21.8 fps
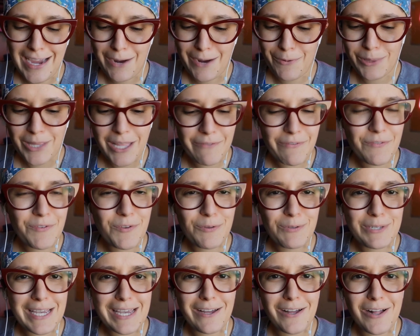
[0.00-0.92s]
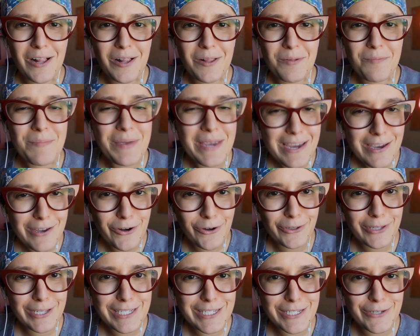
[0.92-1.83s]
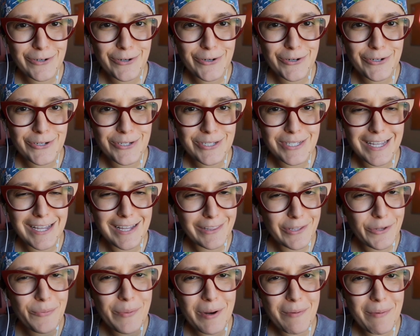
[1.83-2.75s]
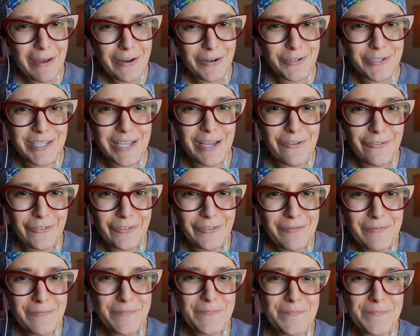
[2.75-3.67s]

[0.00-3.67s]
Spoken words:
I would love if you tell me and our listeners a little bit about yourself.